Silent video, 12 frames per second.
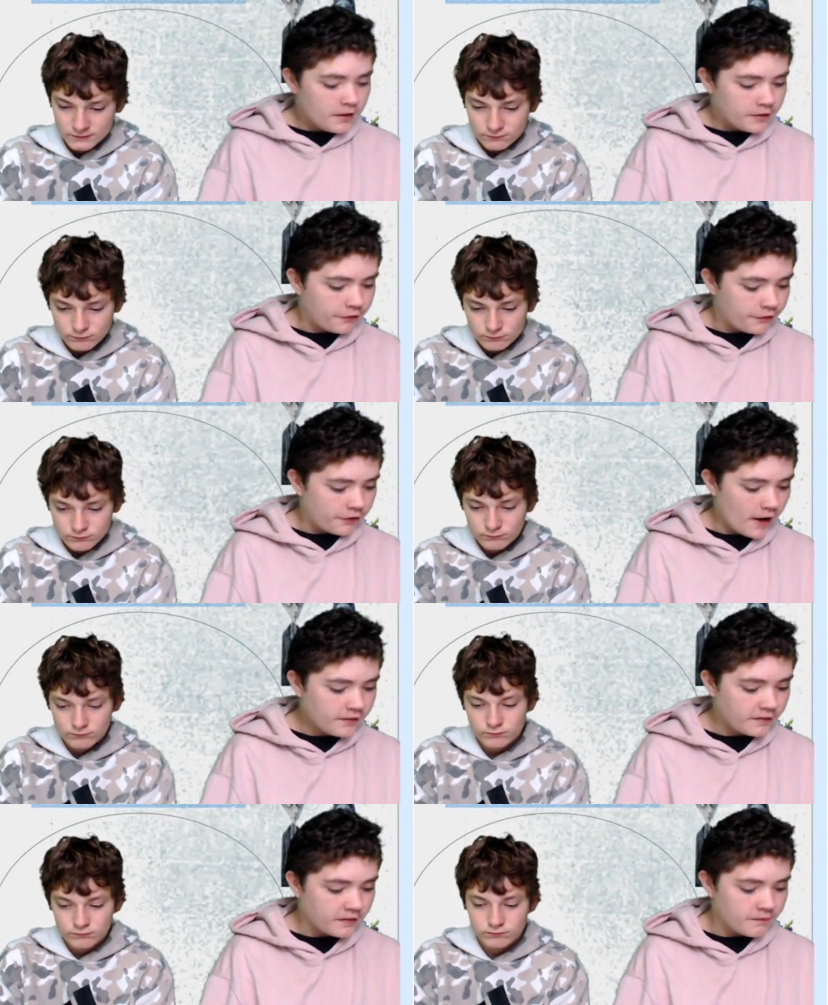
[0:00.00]
Speaker 1: The
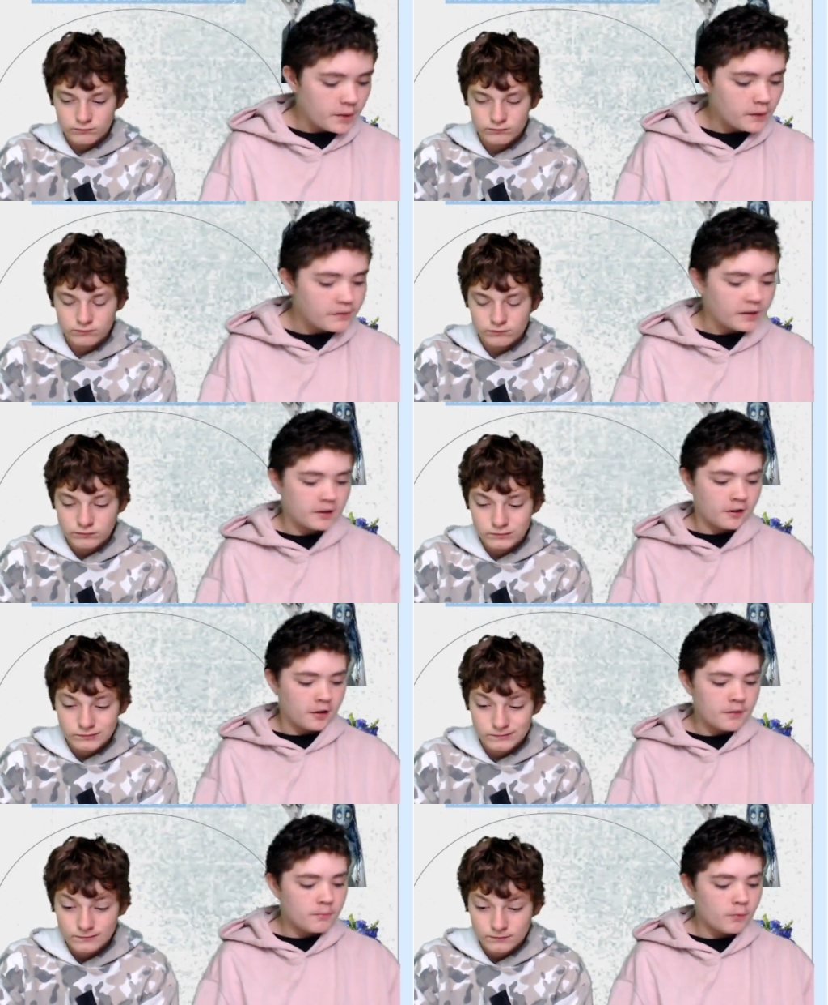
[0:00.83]
Friends of Music
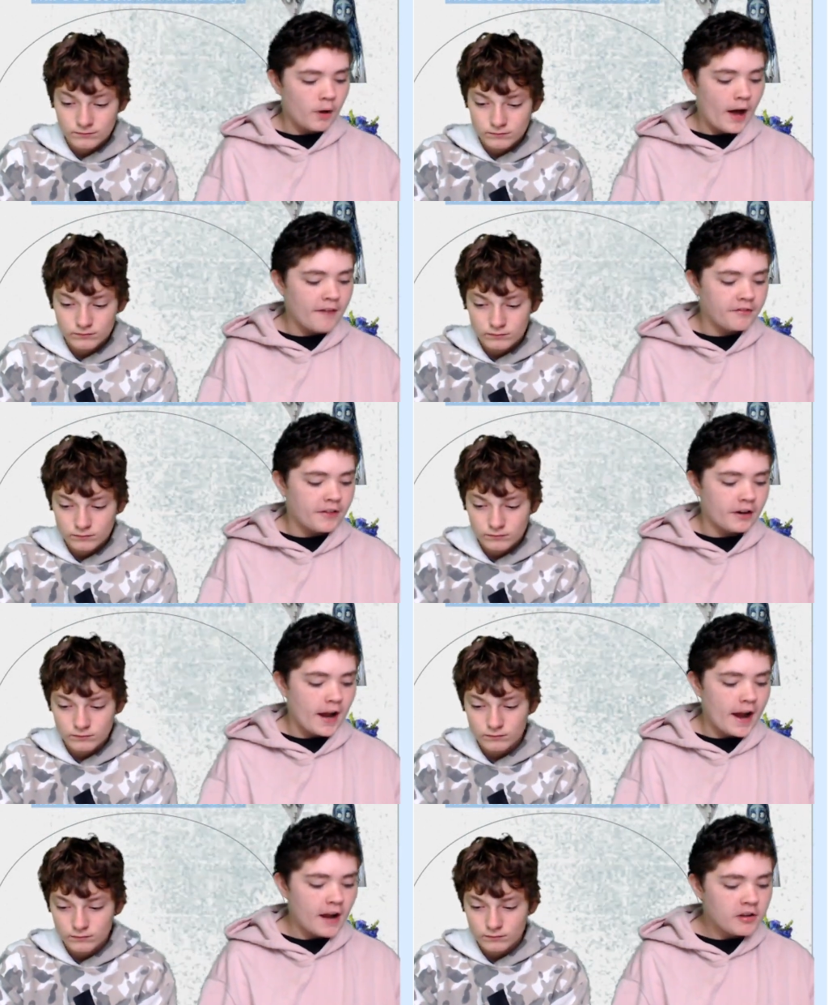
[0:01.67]
group will have
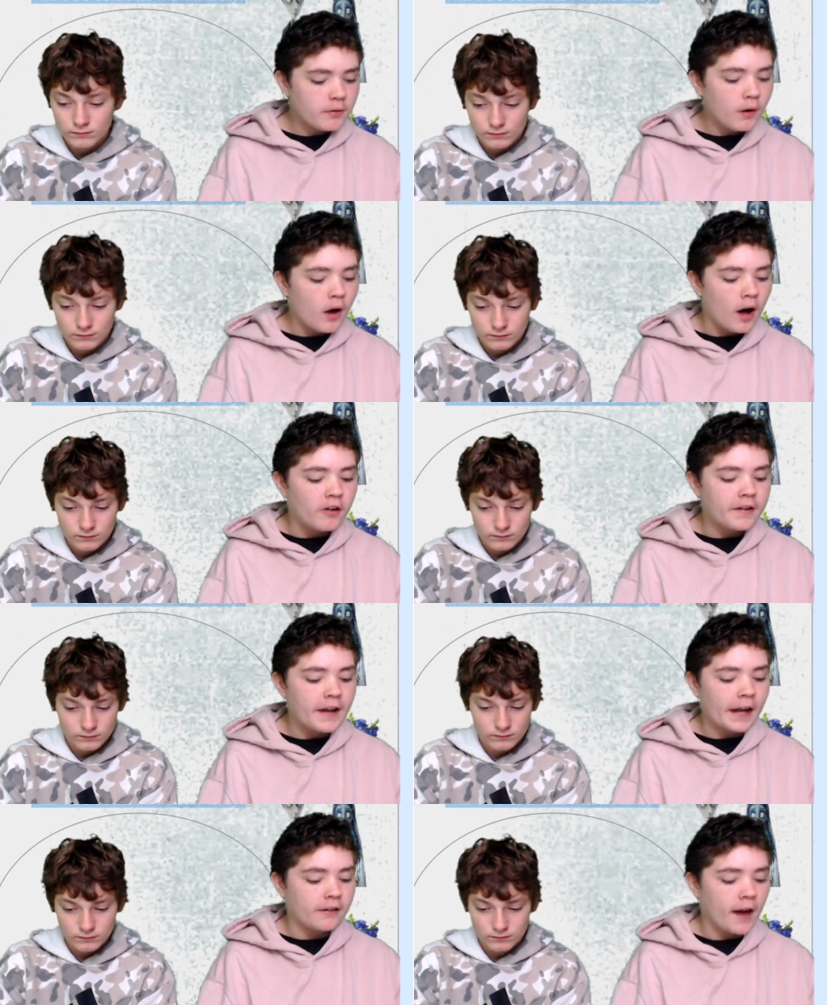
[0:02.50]
their annual
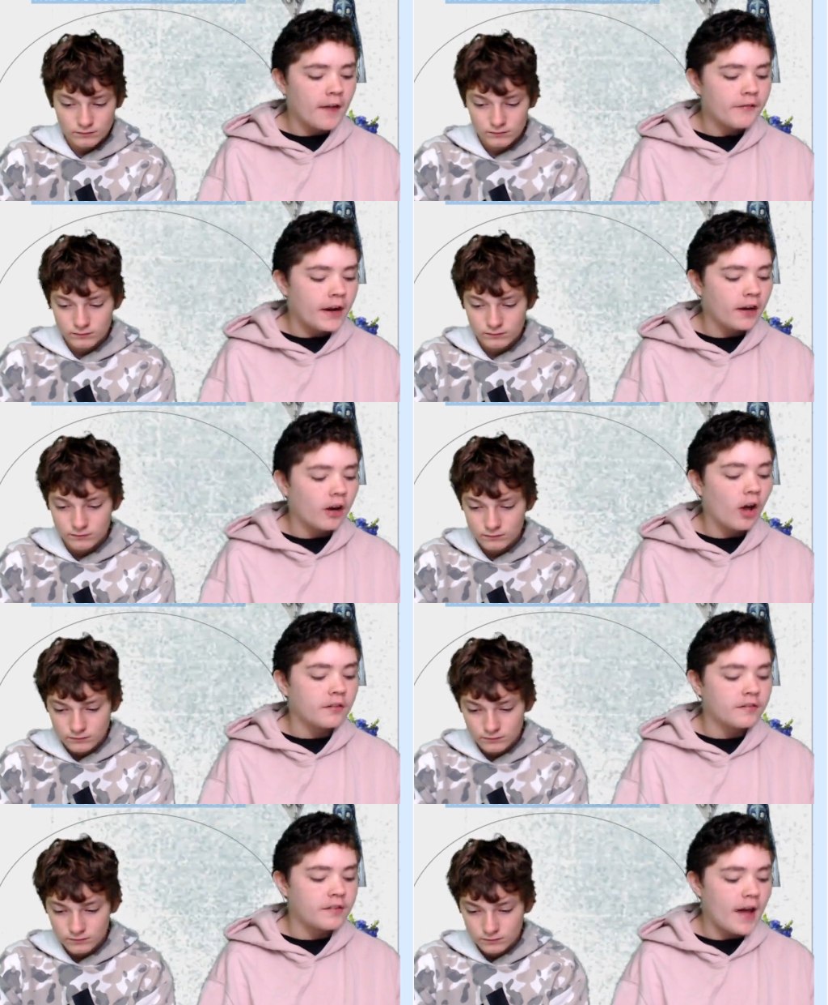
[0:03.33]
holiday craft fair
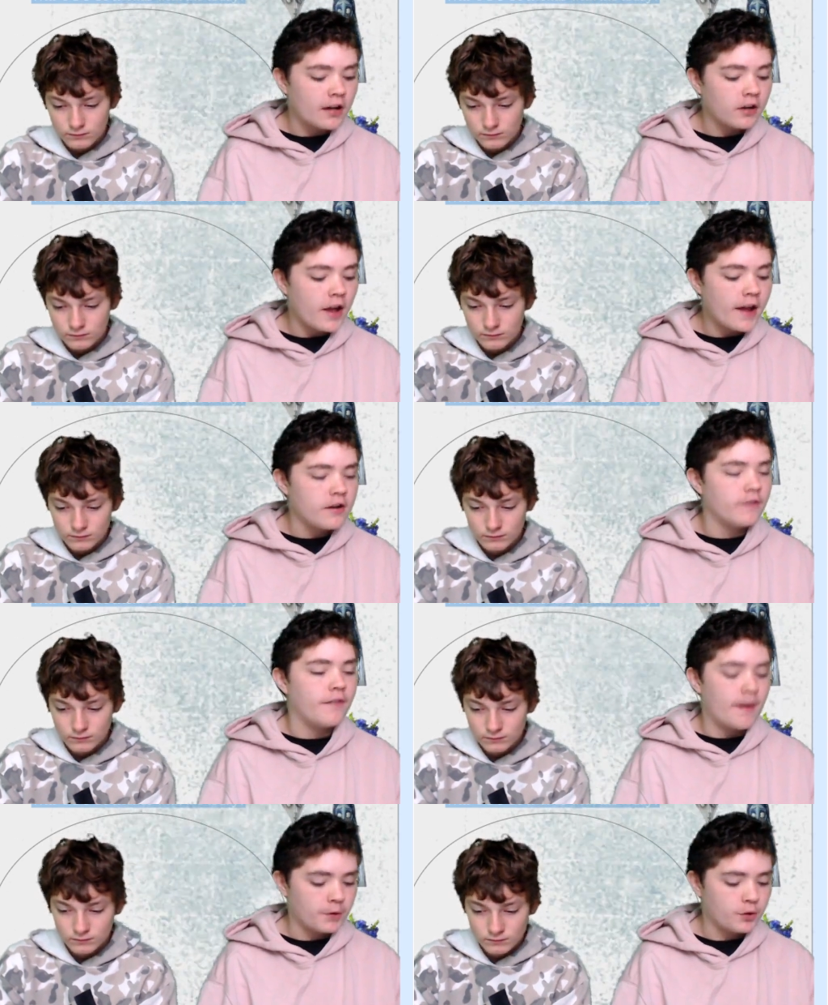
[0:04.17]
on Saturday,
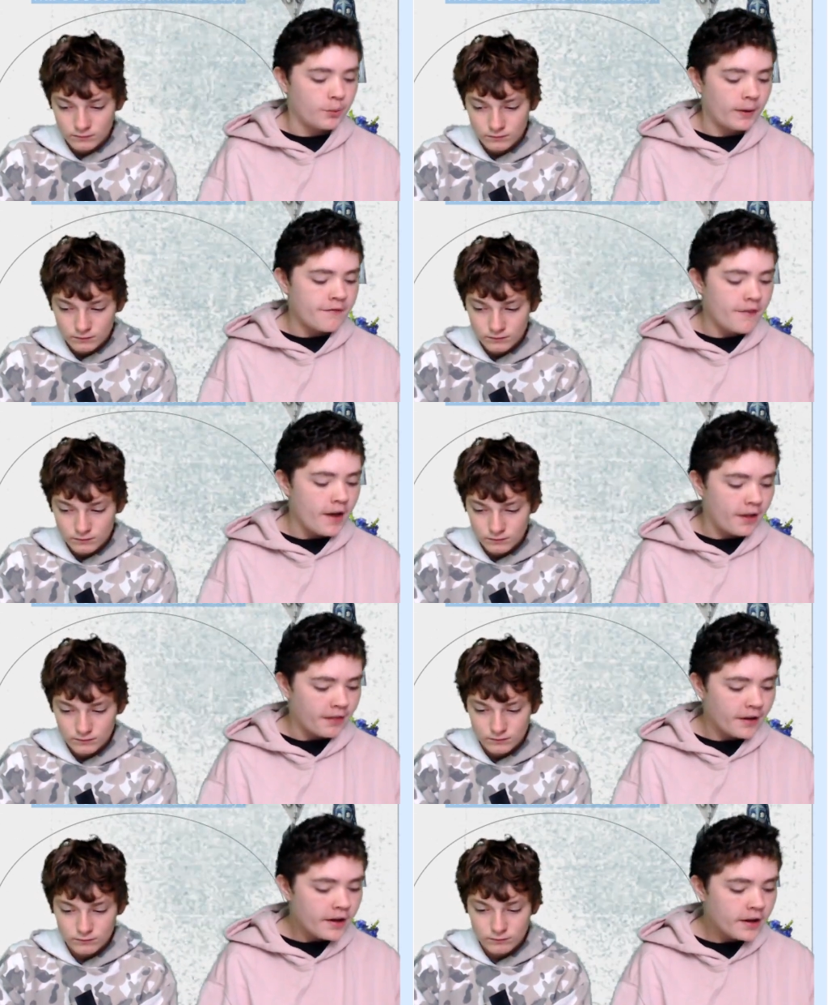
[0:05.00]
November
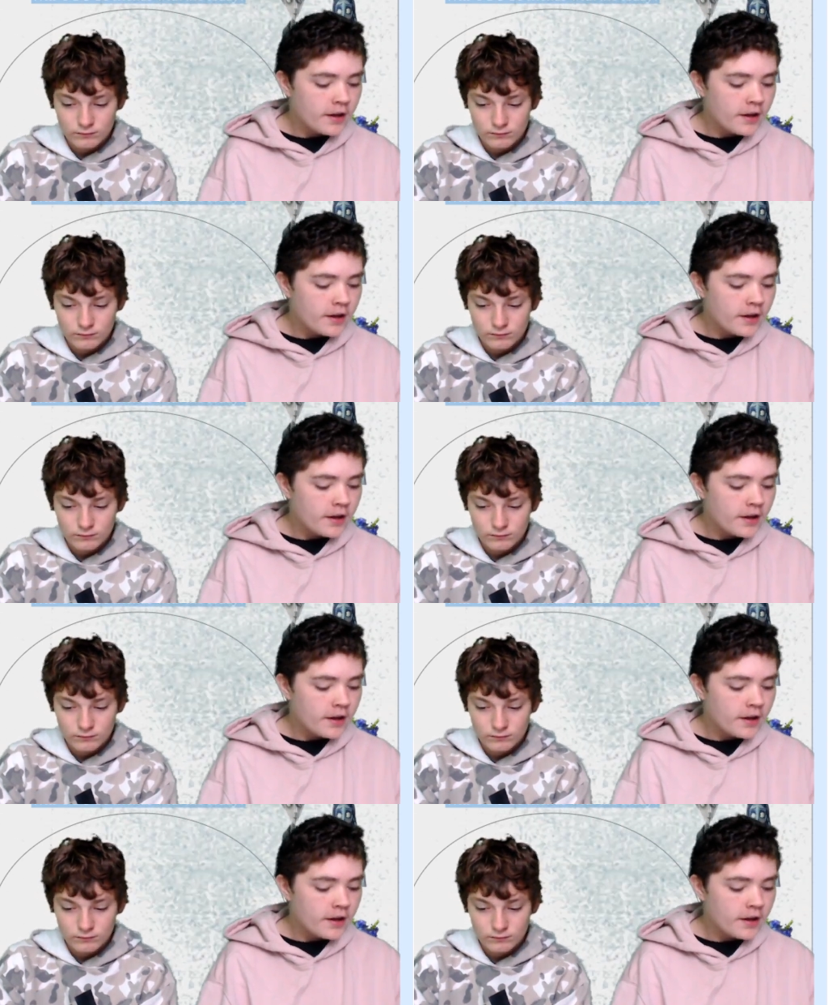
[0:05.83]
25th